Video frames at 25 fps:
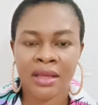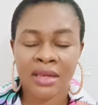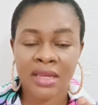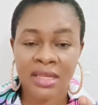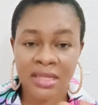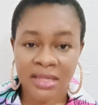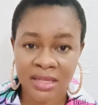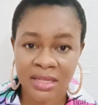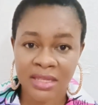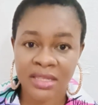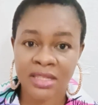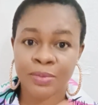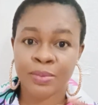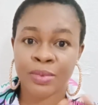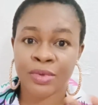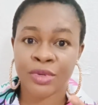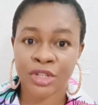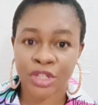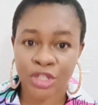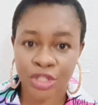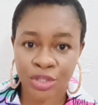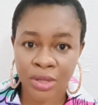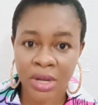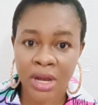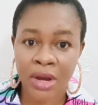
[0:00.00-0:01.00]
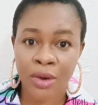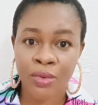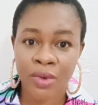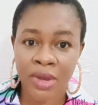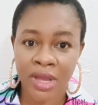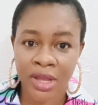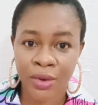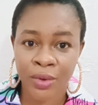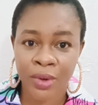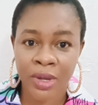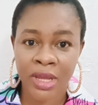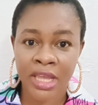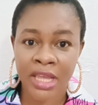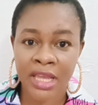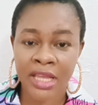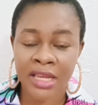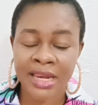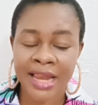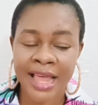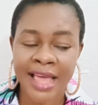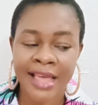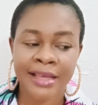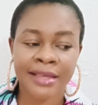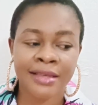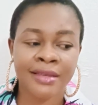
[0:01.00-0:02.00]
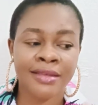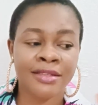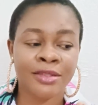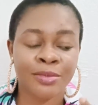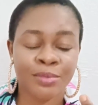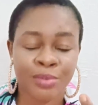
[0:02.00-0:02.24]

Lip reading: This is spiritual way, okay, like